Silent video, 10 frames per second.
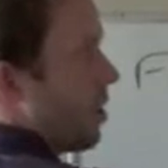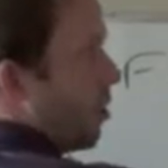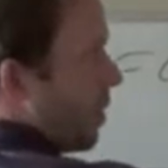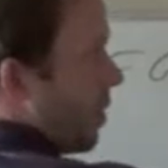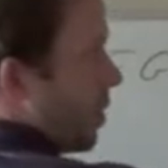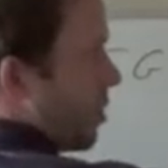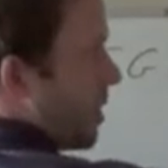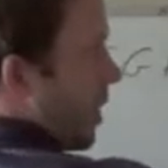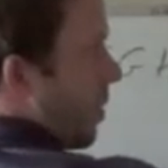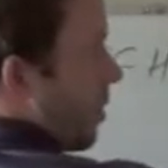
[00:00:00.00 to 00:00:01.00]
can only go
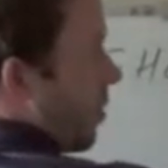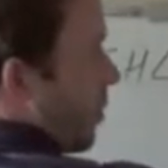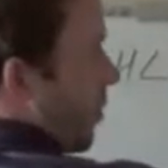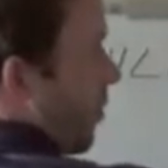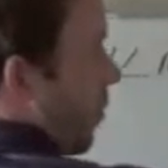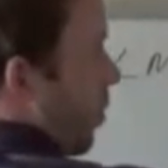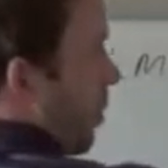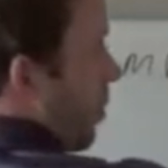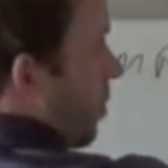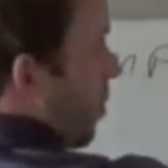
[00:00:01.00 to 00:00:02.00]
2nd, 3rd,
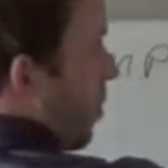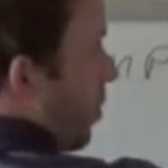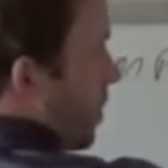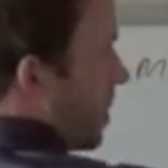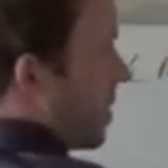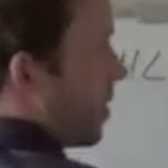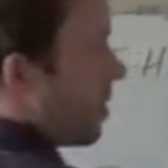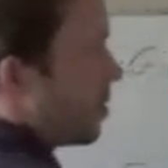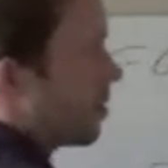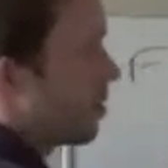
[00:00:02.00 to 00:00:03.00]
4th, or
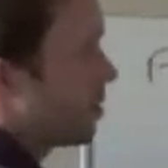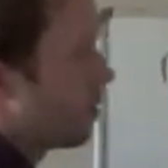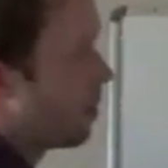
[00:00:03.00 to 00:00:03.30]
6th.